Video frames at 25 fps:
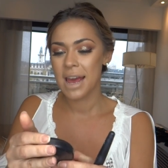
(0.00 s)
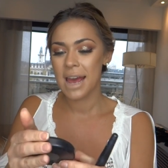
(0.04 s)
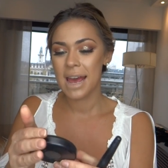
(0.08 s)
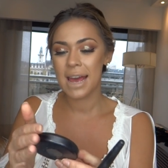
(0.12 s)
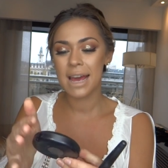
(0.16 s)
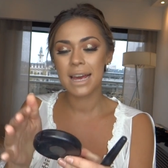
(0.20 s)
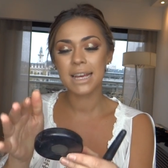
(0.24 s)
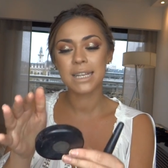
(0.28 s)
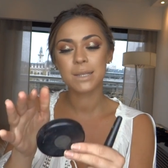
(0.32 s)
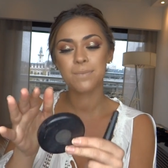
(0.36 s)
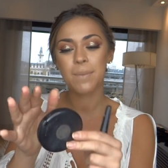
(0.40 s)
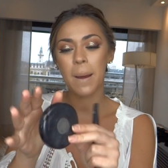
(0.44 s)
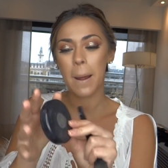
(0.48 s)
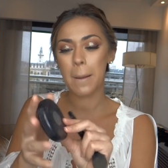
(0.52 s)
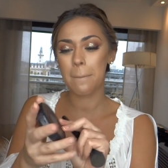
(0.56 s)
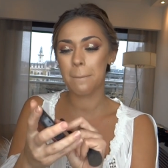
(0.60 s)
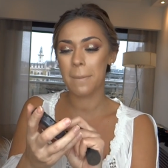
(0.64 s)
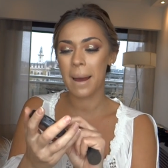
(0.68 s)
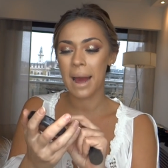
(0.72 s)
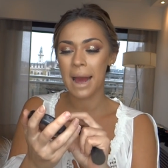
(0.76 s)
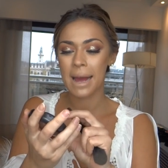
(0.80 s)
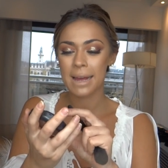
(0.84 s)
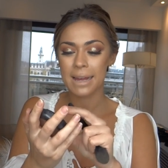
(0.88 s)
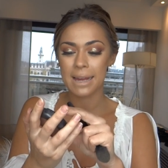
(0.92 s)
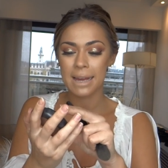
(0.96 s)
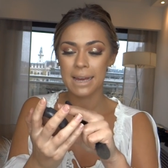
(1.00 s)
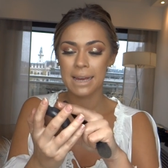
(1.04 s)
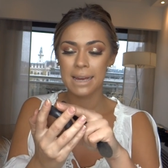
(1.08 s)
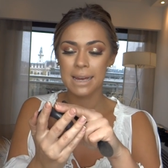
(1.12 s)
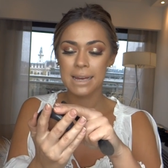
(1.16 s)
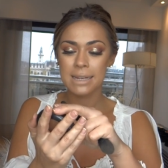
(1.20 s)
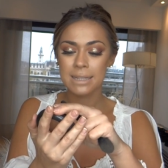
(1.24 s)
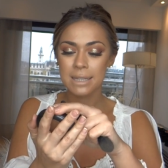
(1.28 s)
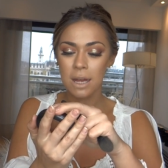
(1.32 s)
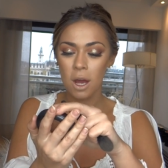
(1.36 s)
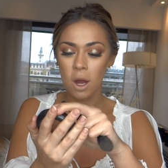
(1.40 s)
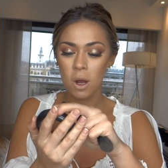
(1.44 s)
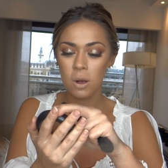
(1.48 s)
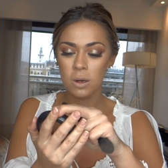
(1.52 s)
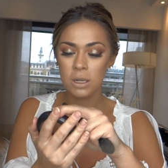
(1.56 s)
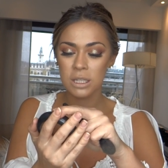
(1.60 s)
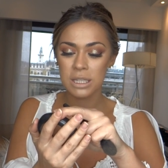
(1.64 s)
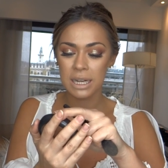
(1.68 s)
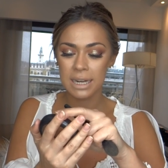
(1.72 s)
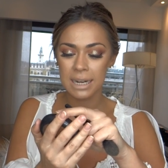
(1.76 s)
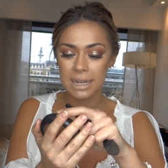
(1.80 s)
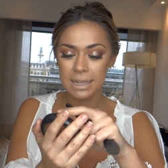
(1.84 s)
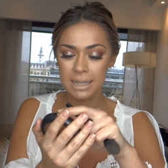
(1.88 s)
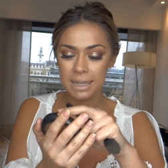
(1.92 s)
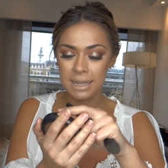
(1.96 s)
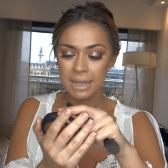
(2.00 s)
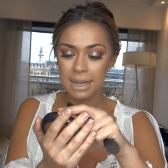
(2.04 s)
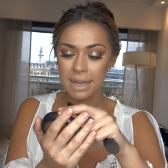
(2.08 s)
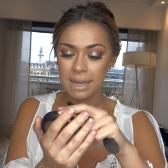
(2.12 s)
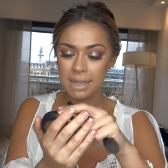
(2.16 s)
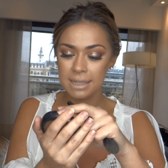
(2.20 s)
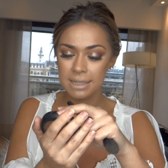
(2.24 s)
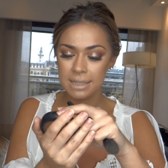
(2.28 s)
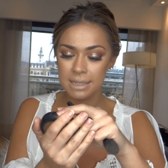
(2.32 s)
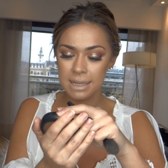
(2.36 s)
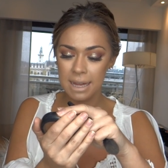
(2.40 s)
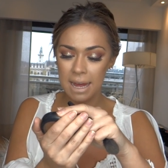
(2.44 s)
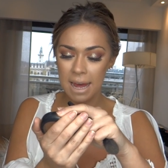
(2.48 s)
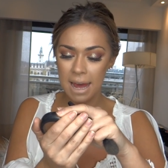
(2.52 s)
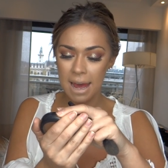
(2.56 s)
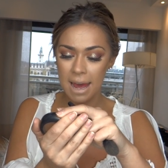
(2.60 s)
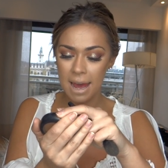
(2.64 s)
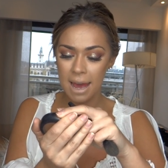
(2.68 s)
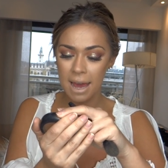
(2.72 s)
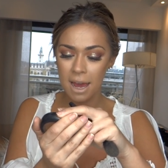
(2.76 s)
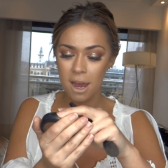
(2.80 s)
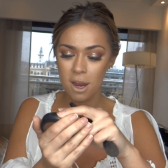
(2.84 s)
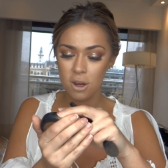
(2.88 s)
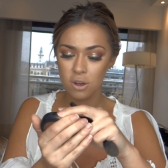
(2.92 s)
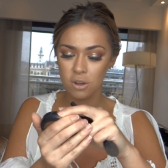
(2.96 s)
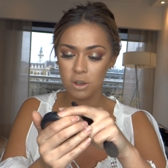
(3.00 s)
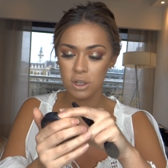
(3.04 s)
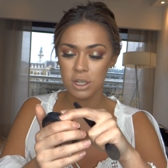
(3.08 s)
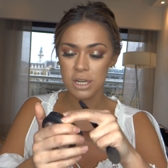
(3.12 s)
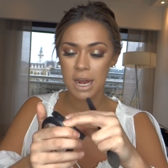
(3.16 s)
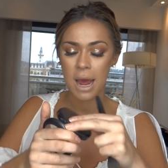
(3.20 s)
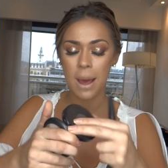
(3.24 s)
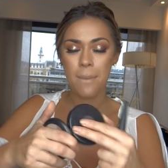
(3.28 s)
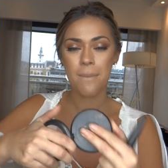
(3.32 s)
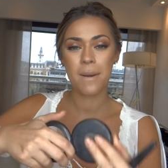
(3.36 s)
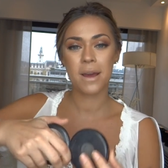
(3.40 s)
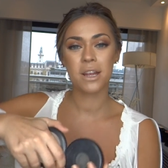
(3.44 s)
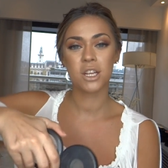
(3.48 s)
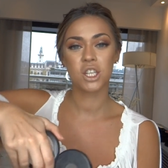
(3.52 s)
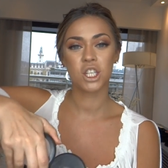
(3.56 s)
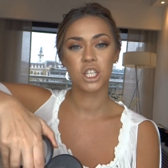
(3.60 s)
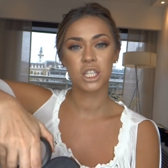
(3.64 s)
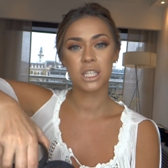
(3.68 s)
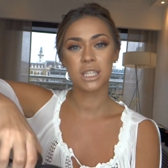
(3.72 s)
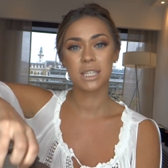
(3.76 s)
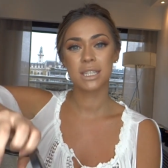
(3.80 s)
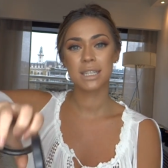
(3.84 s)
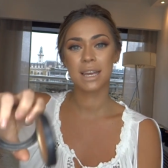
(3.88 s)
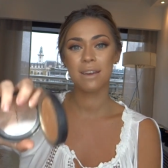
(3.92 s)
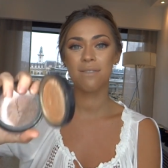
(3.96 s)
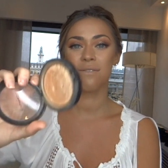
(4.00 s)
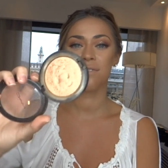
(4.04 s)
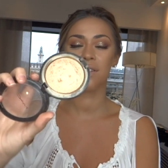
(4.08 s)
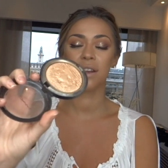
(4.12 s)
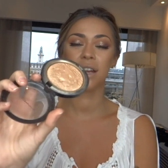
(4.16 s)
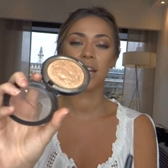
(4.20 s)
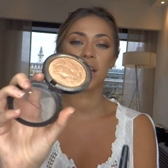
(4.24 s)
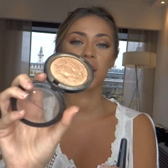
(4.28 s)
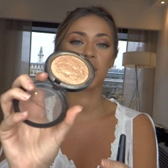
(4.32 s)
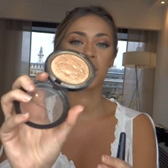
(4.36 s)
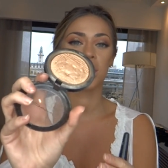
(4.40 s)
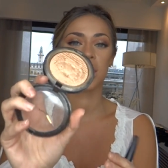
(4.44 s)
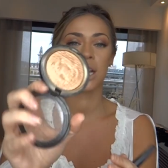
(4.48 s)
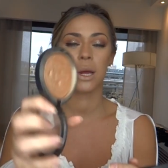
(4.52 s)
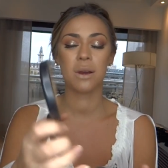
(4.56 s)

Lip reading: It is by MAC, it is Oh Darling, it's their Extra Dimension Skin Finish.